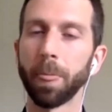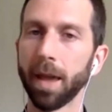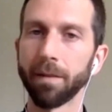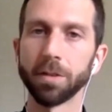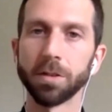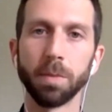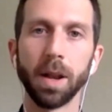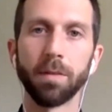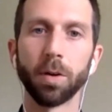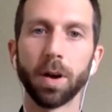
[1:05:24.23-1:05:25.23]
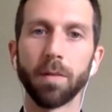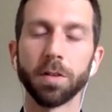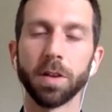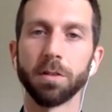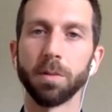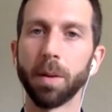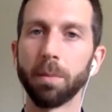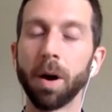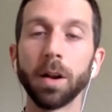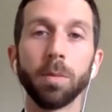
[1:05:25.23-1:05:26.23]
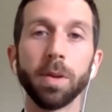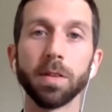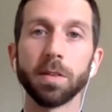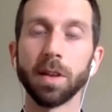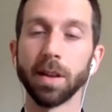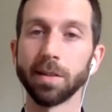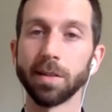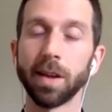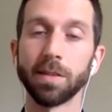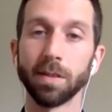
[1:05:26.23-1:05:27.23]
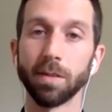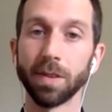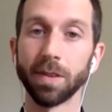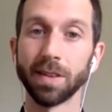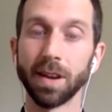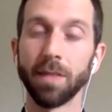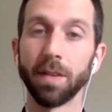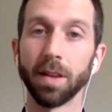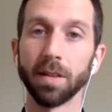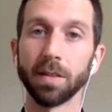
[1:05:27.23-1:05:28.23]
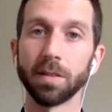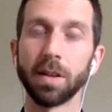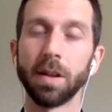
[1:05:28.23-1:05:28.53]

Having some meaningful conversation about monuments and sites of significance.